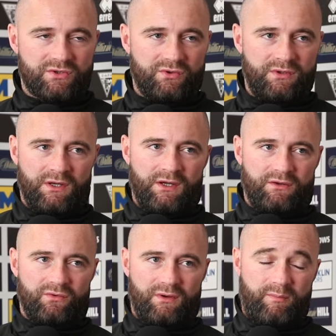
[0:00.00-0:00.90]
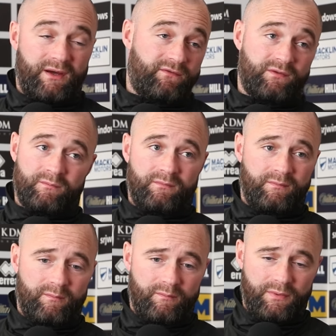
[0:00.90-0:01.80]
So apart from
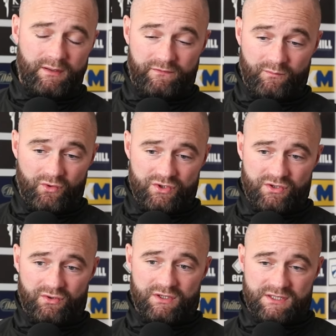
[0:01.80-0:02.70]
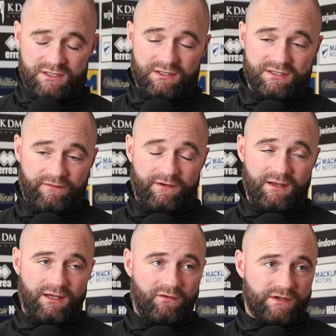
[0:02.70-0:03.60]
those two, it's a fit
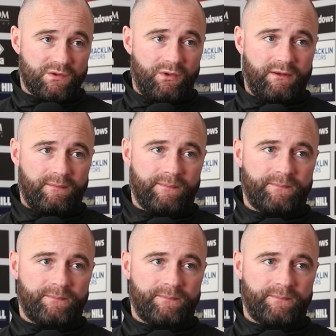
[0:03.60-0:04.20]
and healthy squad.